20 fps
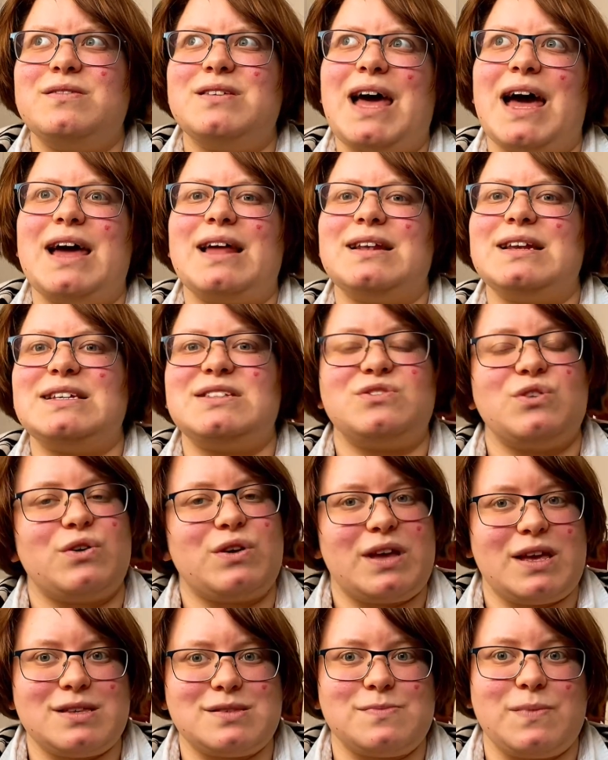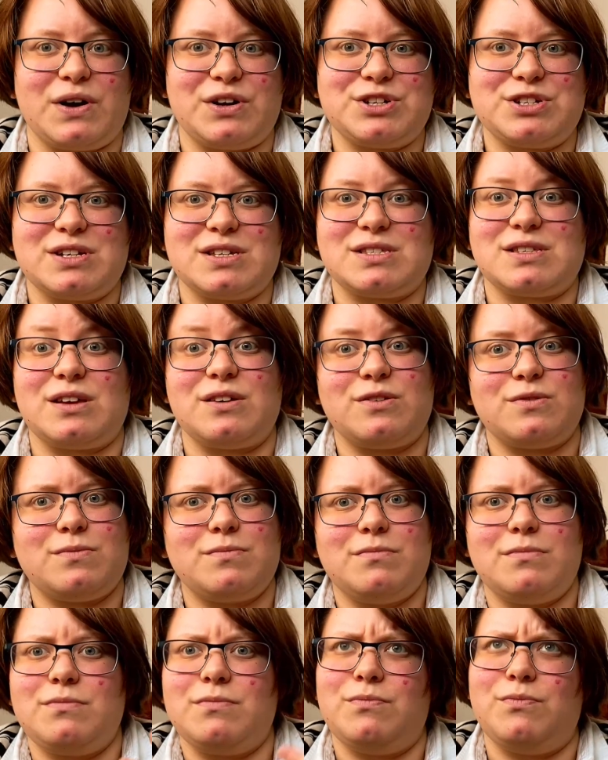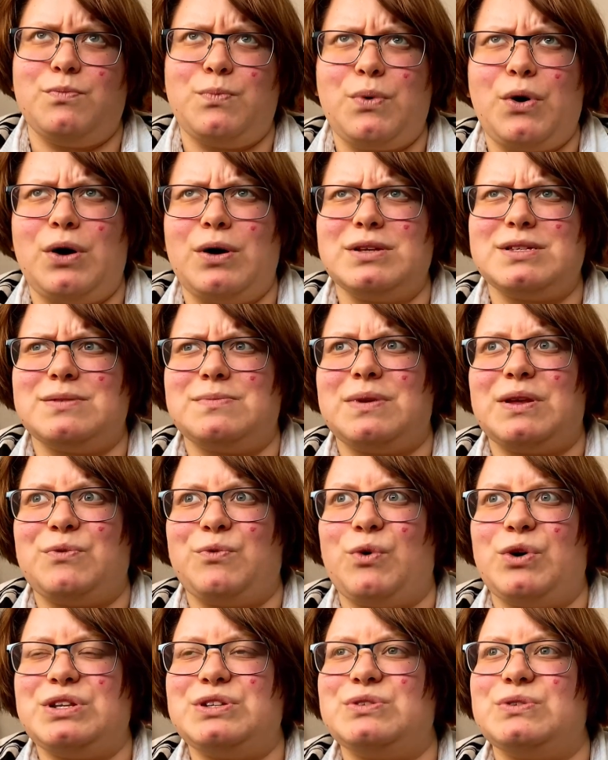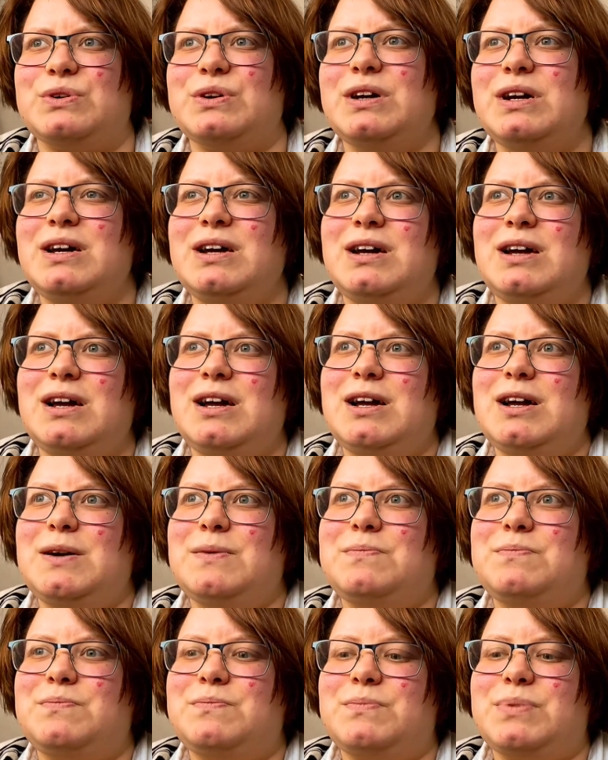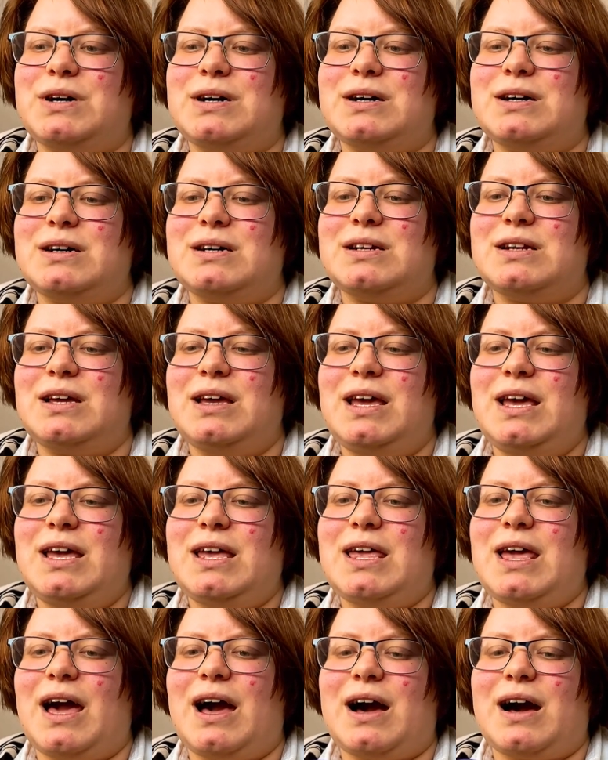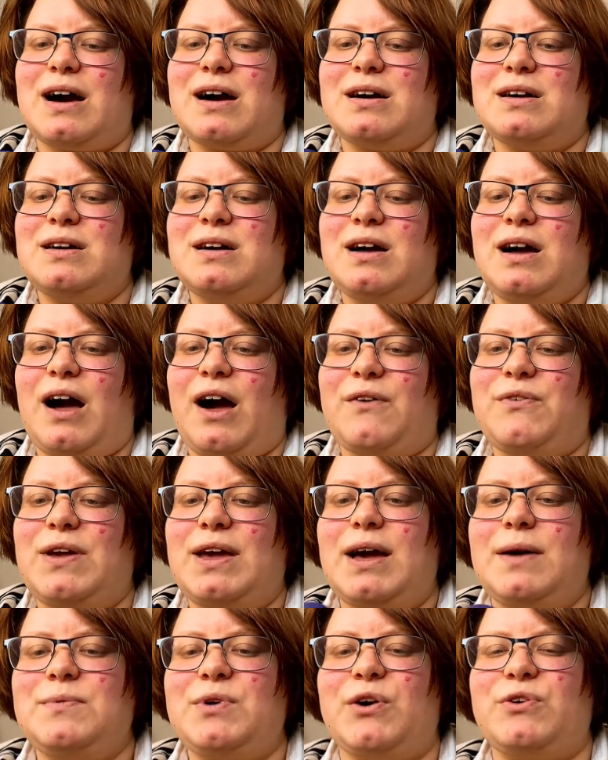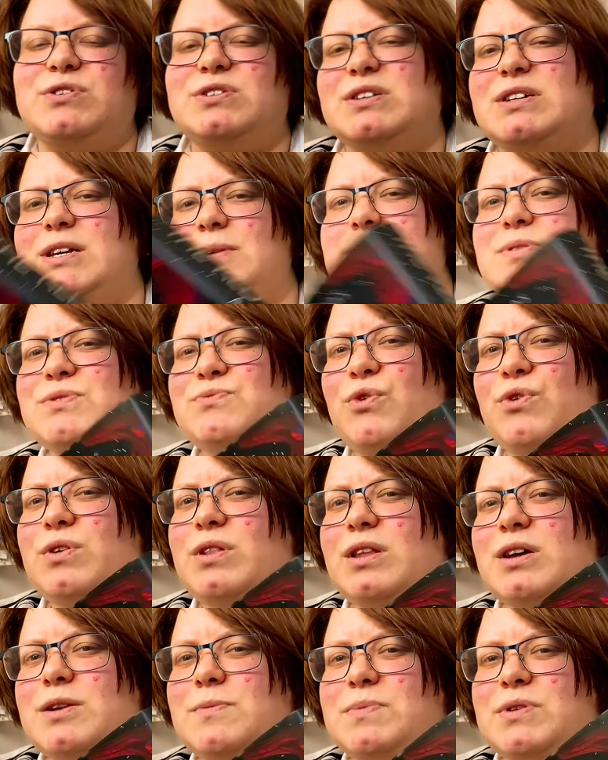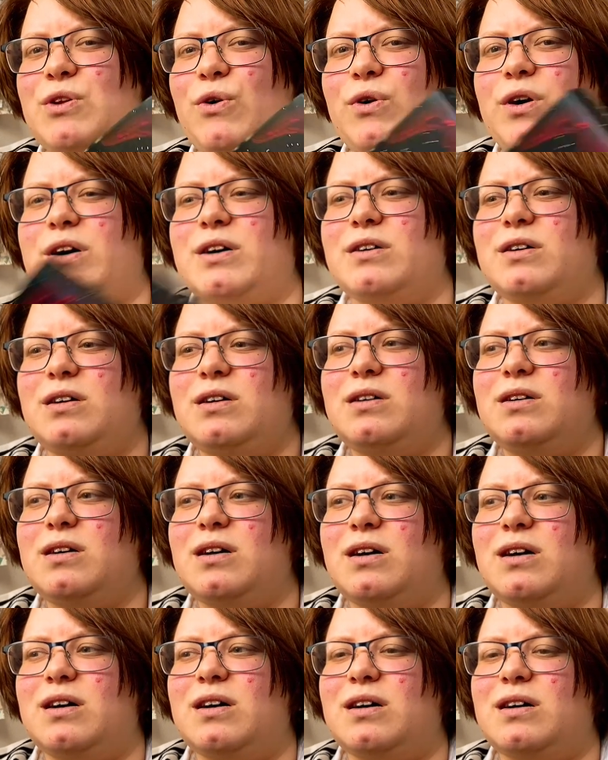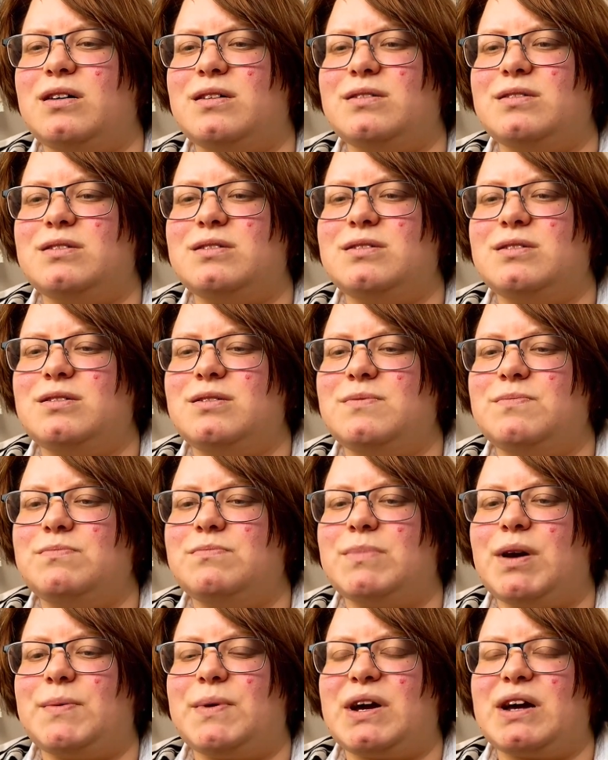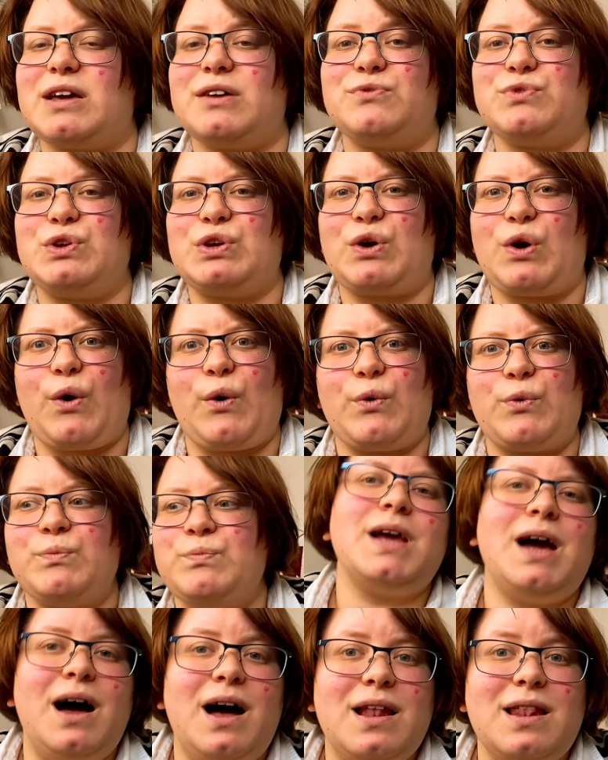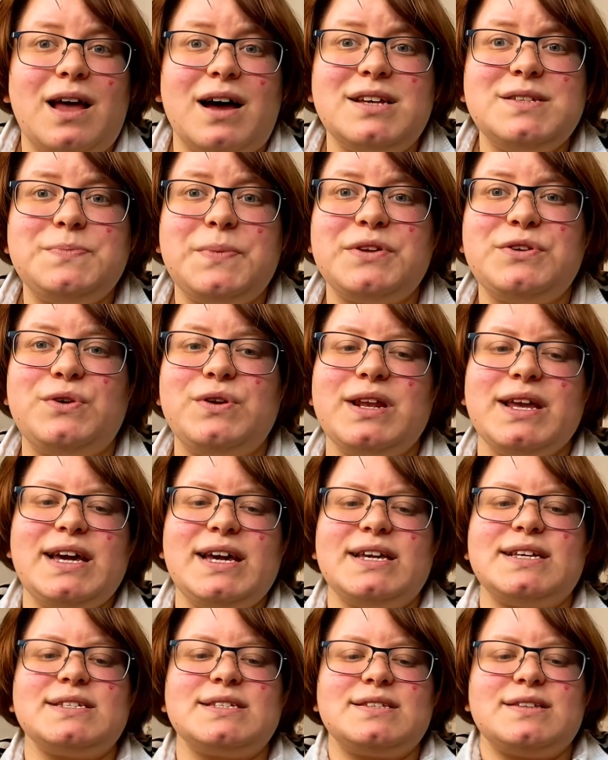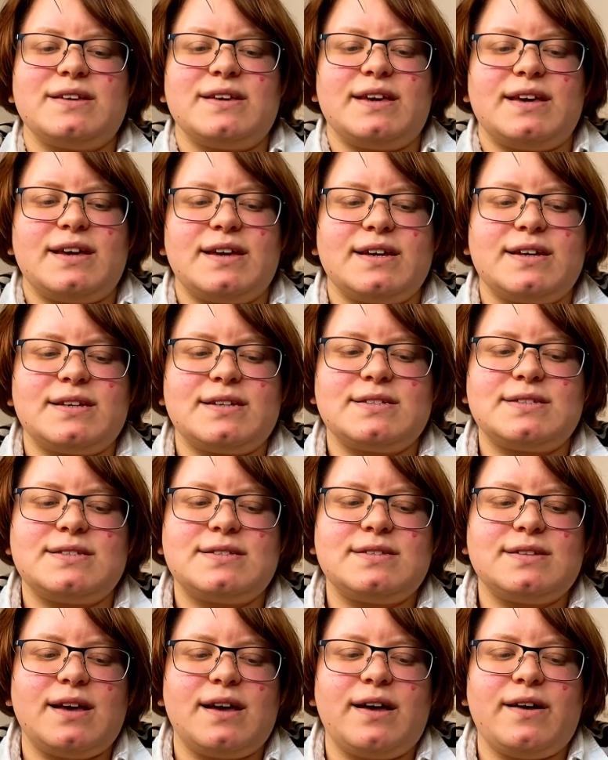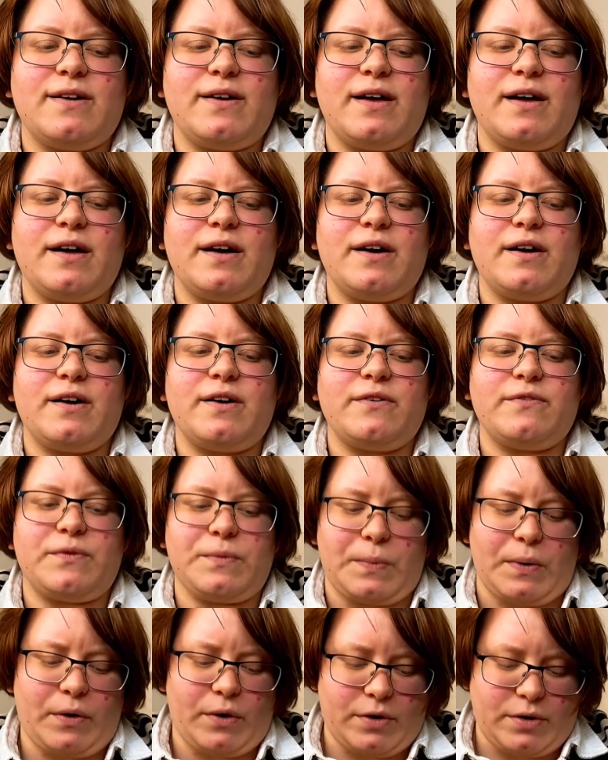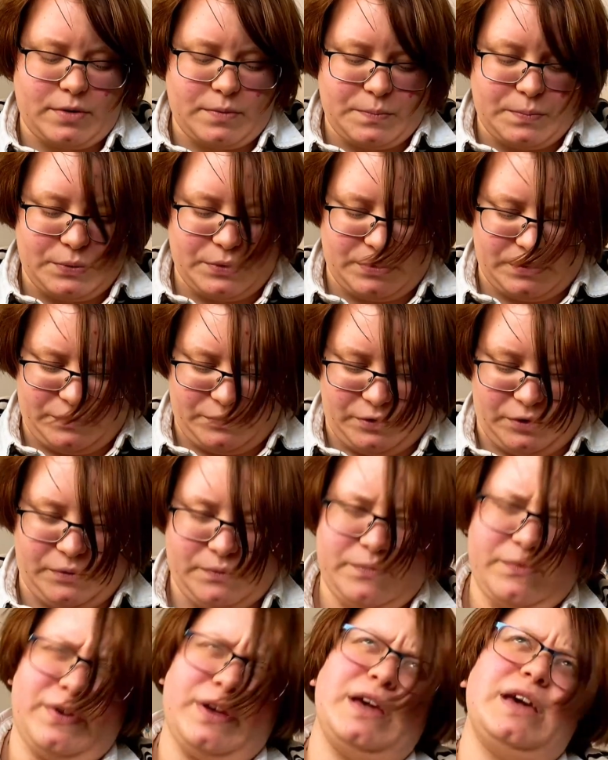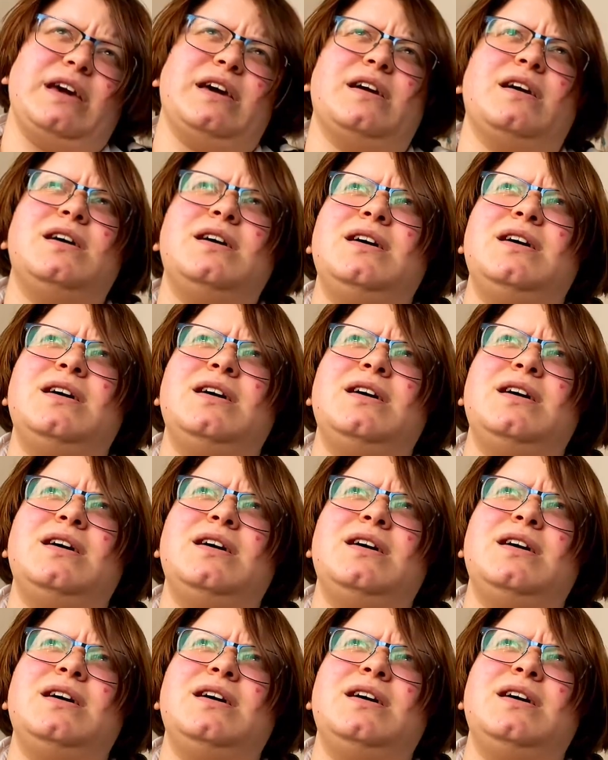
At least not as much as I possibly want to. But yeah, I think I'm going to keep it for a little bit longer and maybe I'll give it a go. Last but not least is the book from the,